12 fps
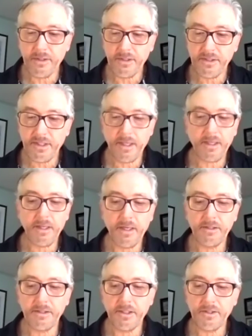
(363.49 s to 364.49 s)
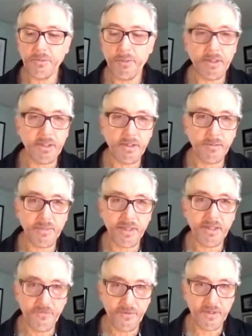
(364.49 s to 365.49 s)
in psychology is partly to
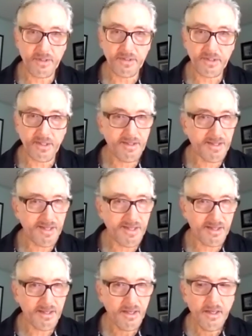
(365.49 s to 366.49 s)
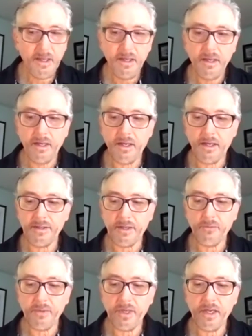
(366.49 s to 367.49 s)
blame for this, I think,
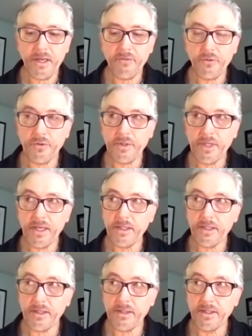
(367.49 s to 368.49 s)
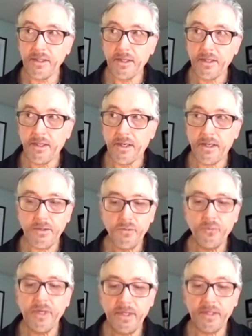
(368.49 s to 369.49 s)
that we have created
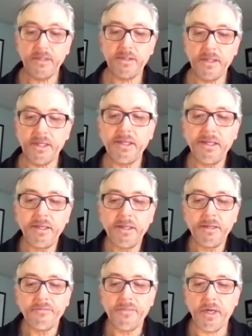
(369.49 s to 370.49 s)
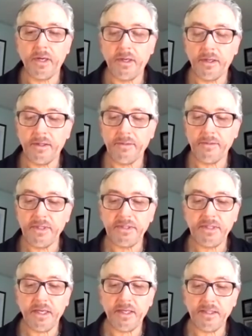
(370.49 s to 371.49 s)
unwittingly
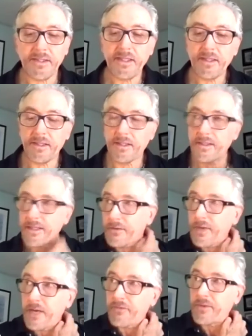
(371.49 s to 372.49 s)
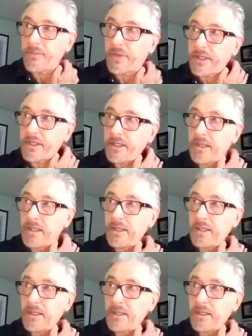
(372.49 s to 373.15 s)
this idea that everybody